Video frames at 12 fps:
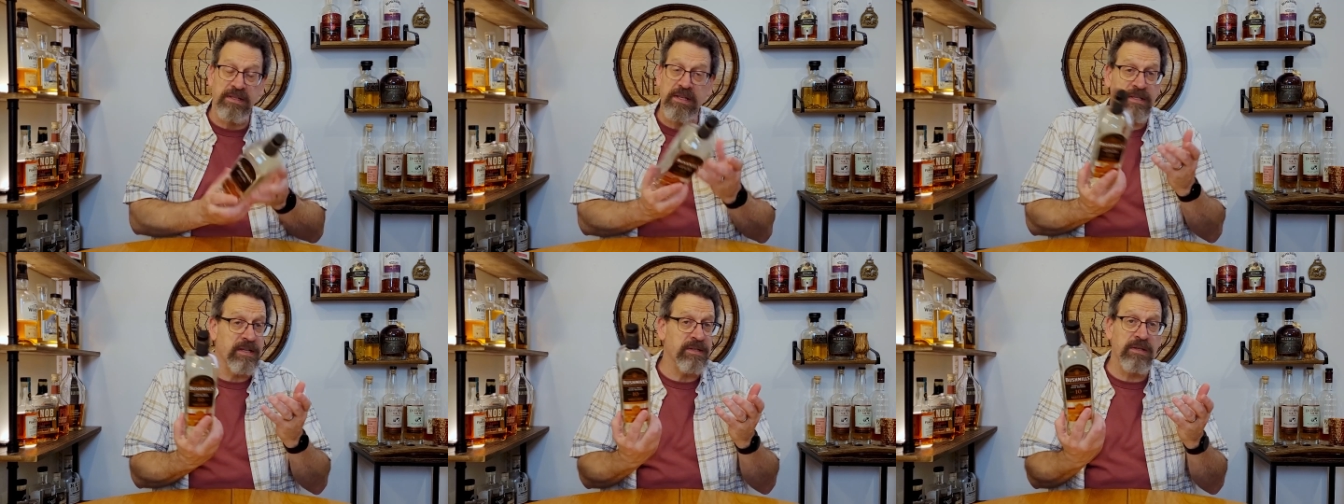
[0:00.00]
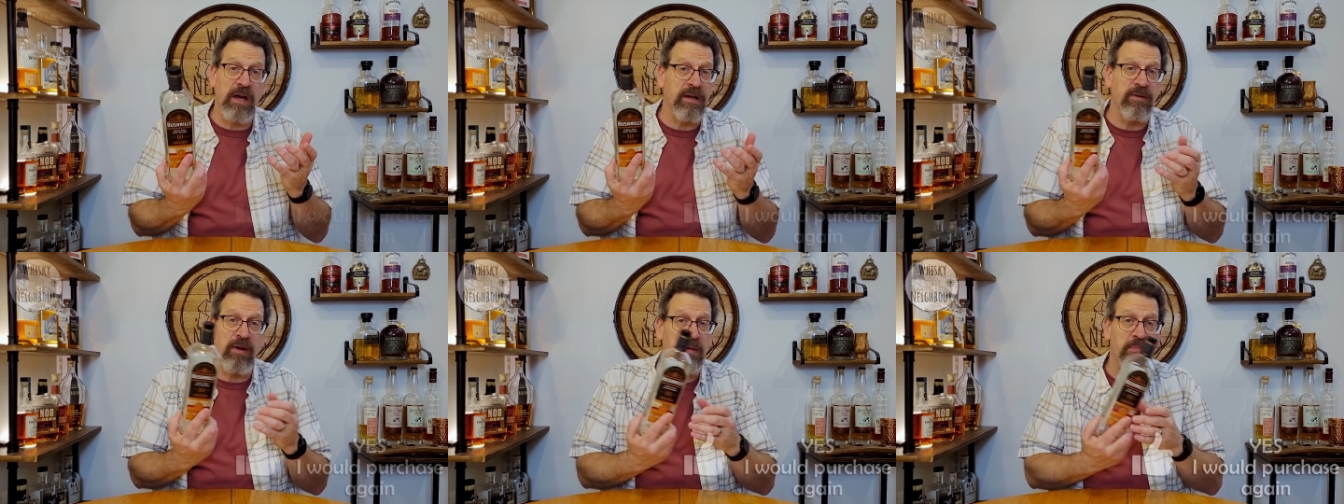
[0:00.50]
This is a
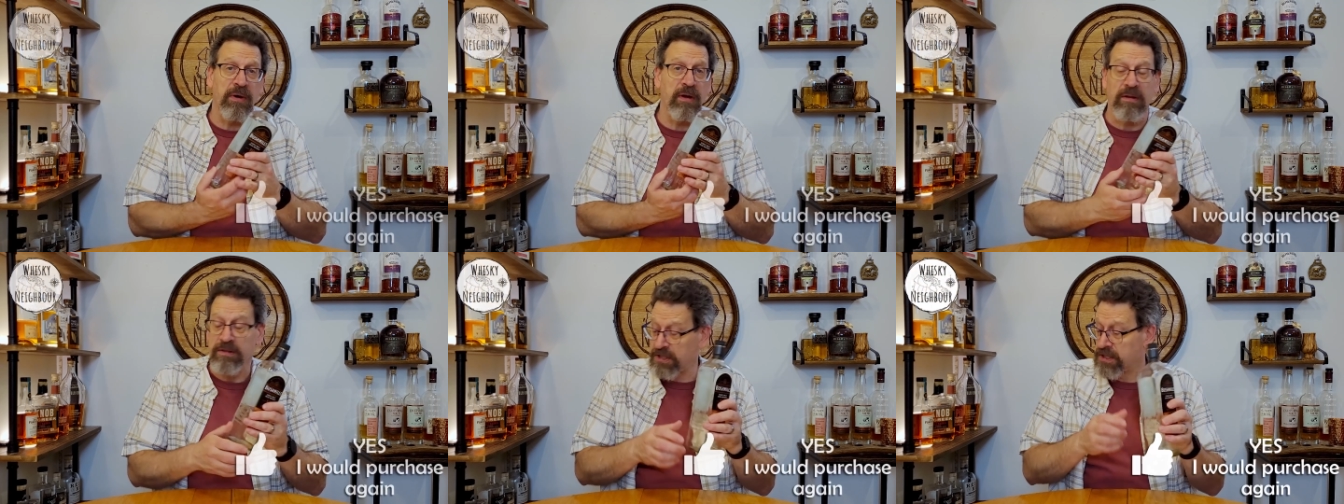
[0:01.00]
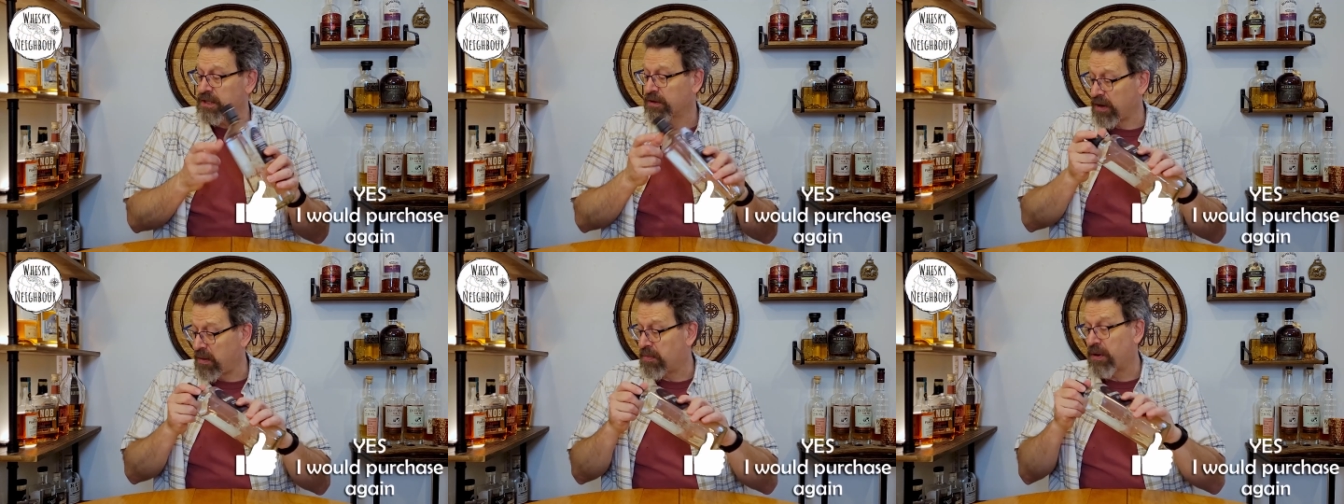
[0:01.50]
great bottle, just a
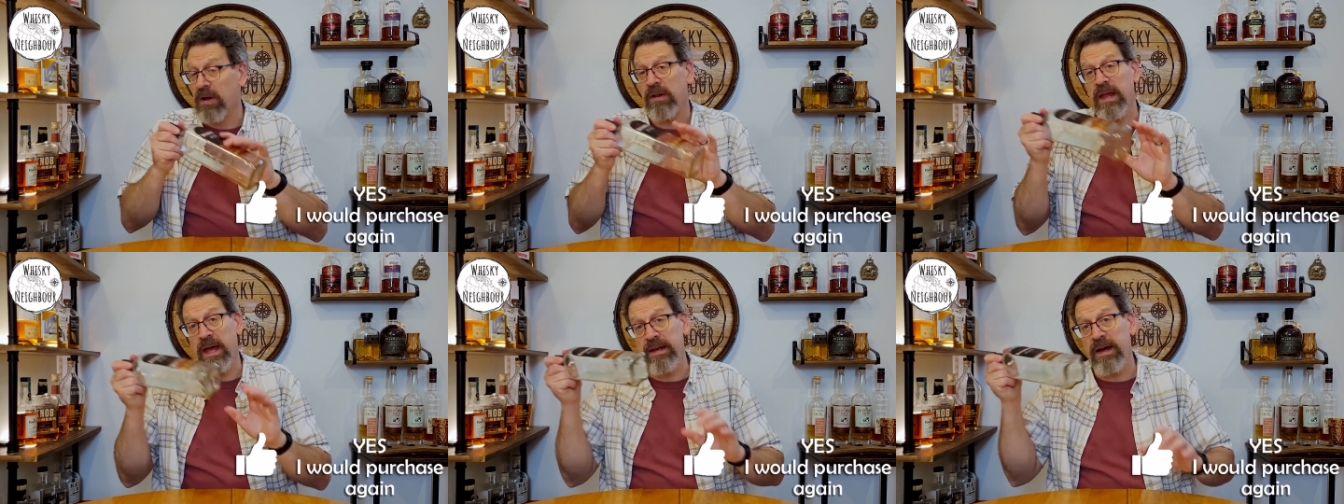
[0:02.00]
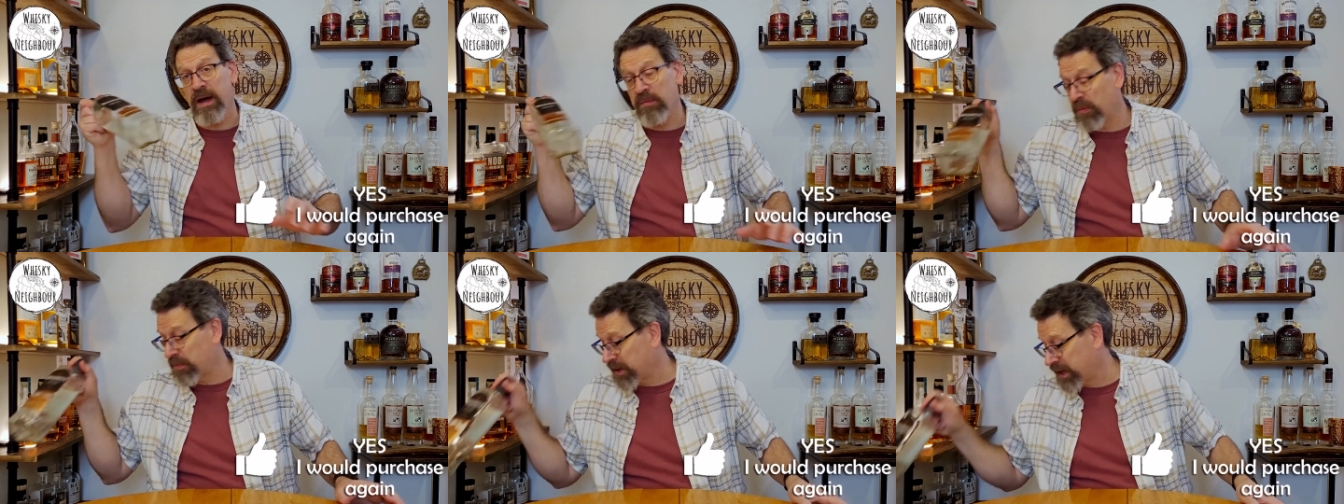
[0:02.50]
great bottle, and I
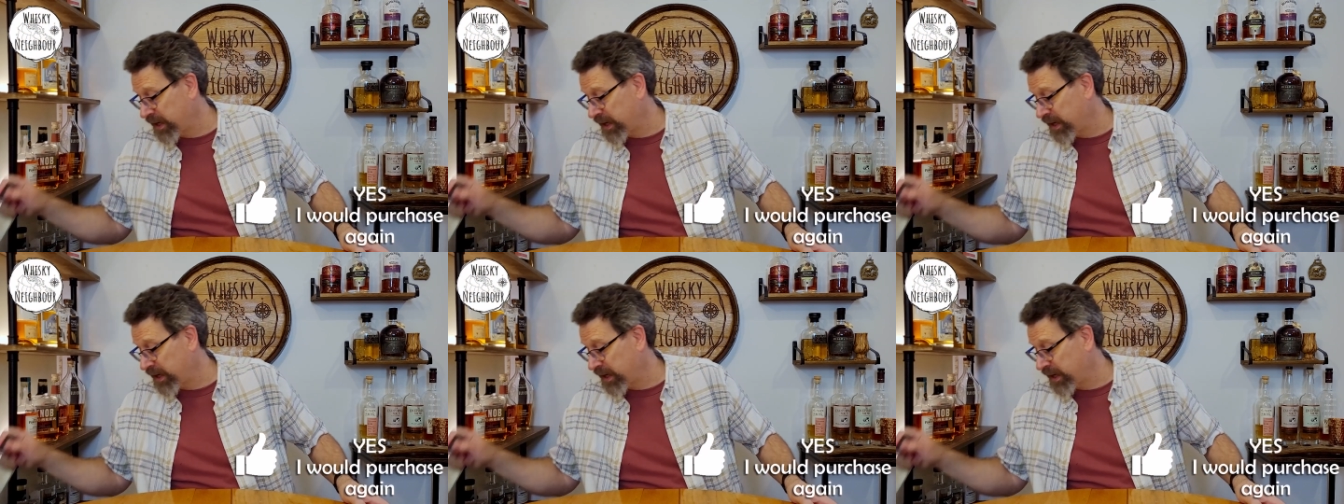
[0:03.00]
will buy